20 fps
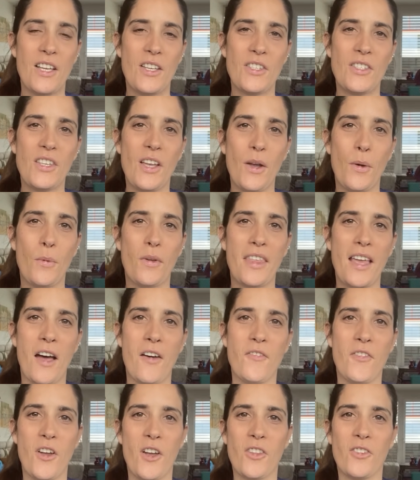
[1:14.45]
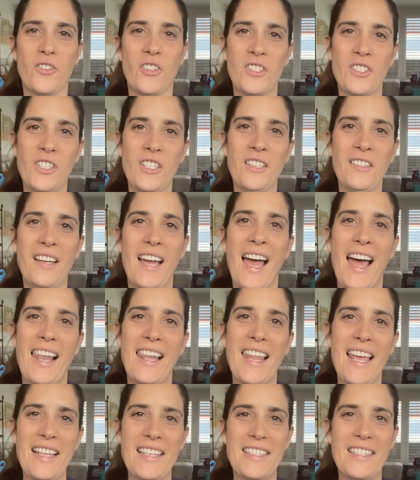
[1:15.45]
So without further ado,
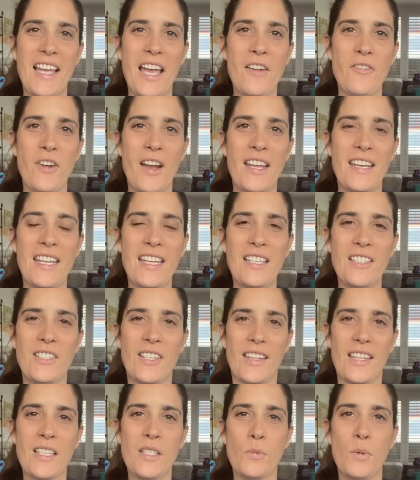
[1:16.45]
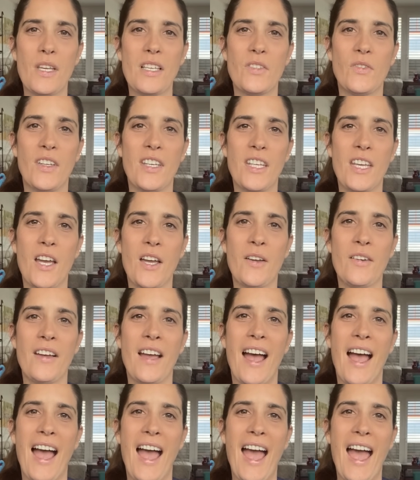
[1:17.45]
let's dive right into this week's video,
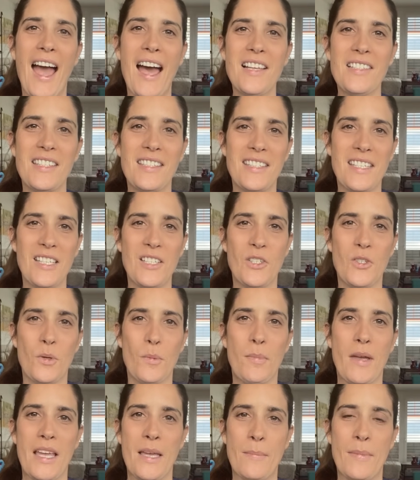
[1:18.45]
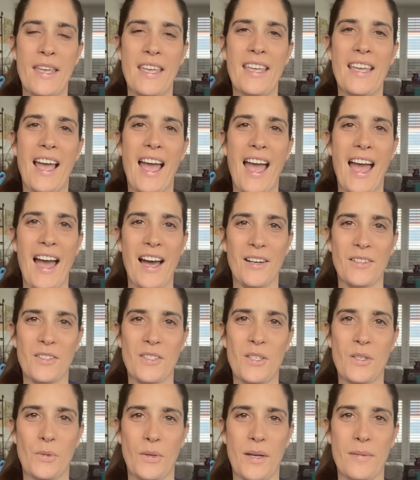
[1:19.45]
how to teach your baby how
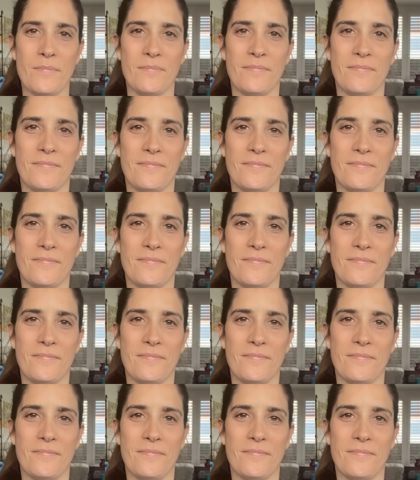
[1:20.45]
to swim.